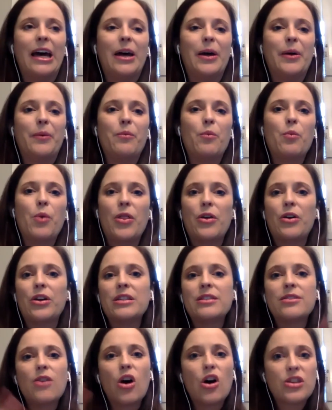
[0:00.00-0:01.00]
whether
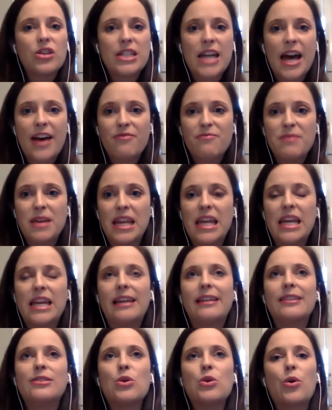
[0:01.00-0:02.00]
it's all staff
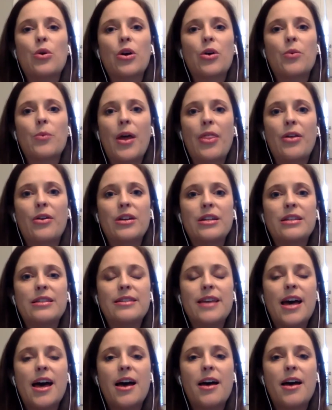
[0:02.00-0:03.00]
meetings or whether it's
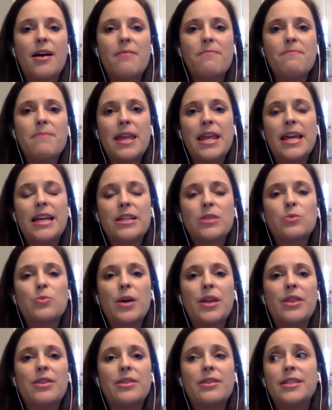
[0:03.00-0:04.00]
meetings
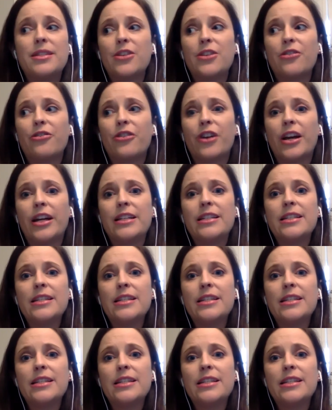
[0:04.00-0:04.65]
with different